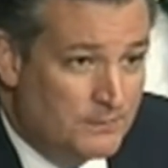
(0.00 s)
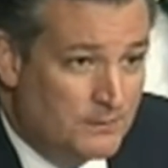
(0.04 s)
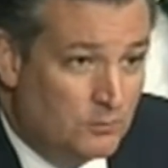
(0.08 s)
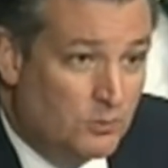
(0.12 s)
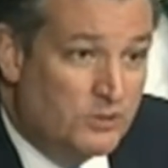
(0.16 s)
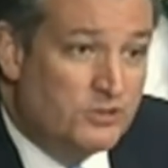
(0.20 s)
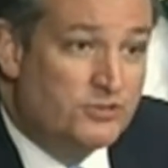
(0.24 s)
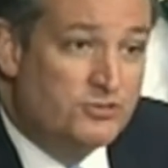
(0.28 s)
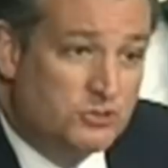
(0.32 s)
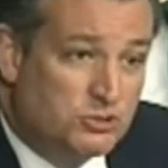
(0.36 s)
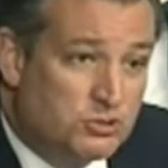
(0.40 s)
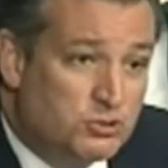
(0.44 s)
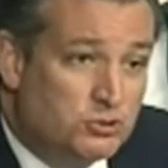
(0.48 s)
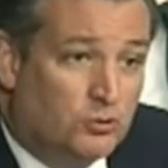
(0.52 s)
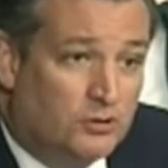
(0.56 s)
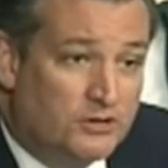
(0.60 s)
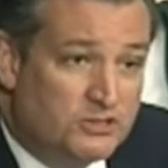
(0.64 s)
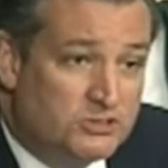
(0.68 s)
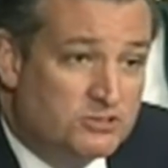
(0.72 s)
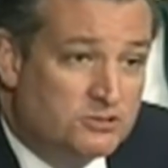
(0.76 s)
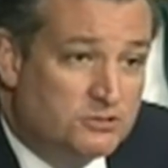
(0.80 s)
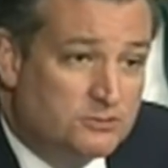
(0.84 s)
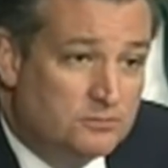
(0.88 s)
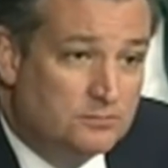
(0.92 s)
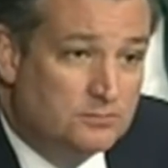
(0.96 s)
with the
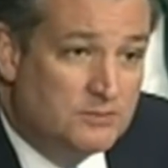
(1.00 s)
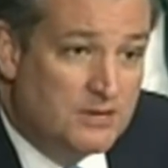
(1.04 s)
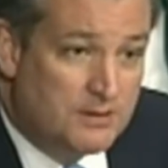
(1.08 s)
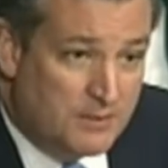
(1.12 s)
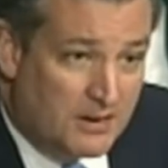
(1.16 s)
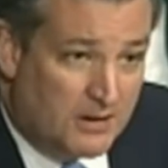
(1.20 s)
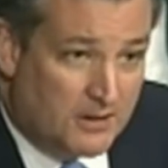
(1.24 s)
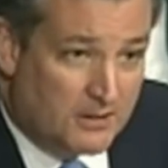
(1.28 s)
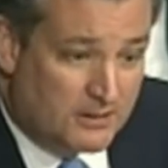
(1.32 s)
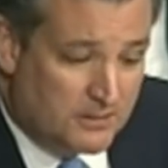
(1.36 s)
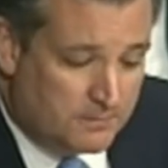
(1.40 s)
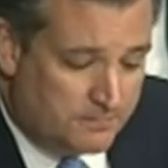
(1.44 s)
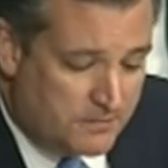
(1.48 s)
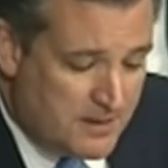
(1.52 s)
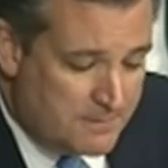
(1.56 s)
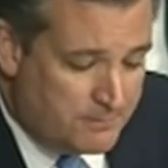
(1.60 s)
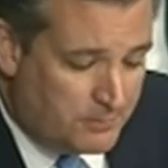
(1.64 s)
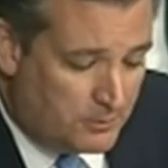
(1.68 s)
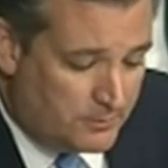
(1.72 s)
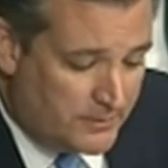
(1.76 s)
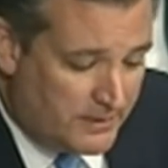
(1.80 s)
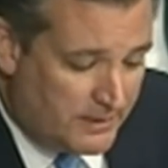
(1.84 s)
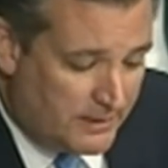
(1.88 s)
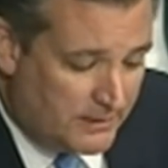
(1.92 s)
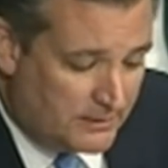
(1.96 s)
choice the American
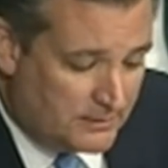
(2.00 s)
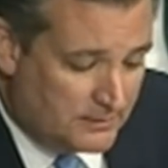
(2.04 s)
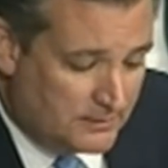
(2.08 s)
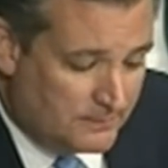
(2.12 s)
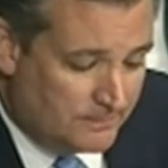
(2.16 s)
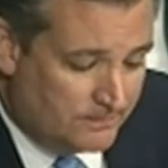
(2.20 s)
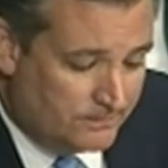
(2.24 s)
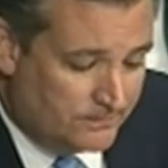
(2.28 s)
people made.